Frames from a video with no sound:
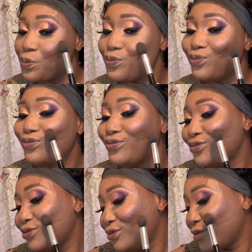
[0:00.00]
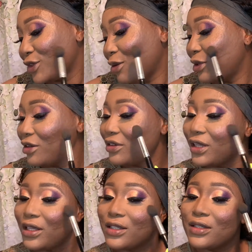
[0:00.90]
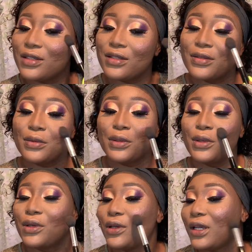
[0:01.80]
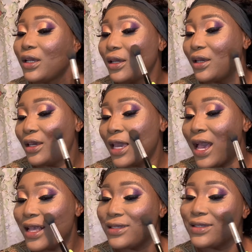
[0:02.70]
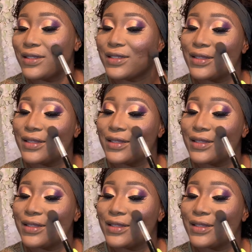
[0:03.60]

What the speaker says: I'm loving this. It has